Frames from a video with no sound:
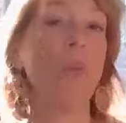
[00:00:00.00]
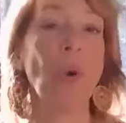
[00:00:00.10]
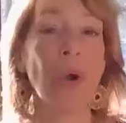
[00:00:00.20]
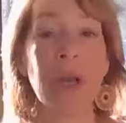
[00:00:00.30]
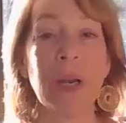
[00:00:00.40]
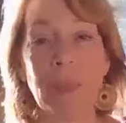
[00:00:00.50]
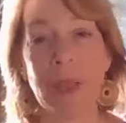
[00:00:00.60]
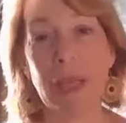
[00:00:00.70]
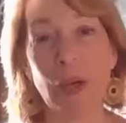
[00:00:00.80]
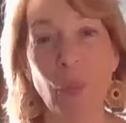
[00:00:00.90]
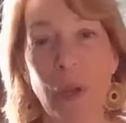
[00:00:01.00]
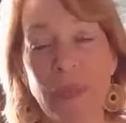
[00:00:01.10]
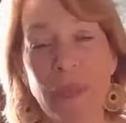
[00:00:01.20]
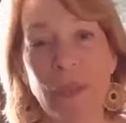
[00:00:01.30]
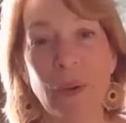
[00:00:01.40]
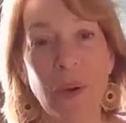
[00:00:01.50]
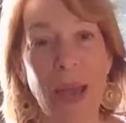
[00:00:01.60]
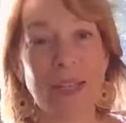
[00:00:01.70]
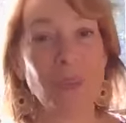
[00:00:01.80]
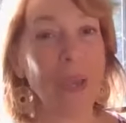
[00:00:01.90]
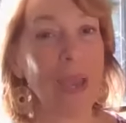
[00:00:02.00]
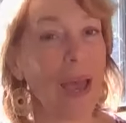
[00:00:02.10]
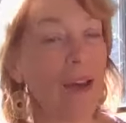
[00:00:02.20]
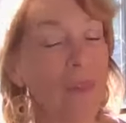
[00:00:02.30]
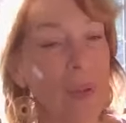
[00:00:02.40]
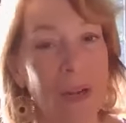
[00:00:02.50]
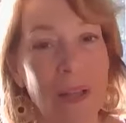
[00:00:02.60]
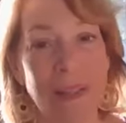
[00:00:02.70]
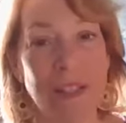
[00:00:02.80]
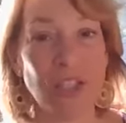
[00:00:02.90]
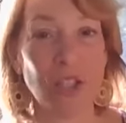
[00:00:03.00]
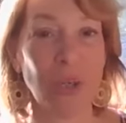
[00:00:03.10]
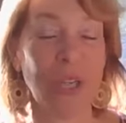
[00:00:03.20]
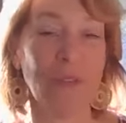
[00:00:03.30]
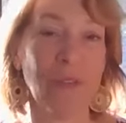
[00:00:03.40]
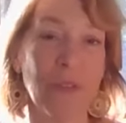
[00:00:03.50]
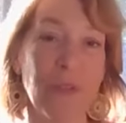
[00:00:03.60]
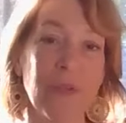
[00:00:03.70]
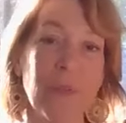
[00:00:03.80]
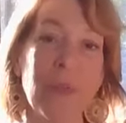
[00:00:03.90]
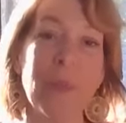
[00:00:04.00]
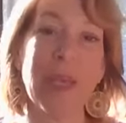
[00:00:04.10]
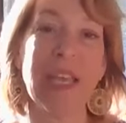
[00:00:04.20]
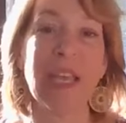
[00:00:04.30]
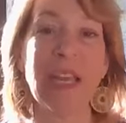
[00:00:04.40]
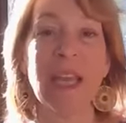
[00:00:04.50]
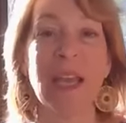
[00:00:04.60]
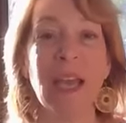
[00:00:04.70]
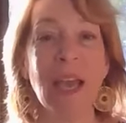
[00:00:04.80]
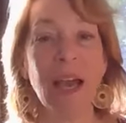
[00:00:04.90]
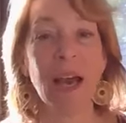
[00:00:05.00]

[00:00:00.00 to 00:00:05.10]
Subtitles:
We're going to be here with you as we have been on this journey from the beginning.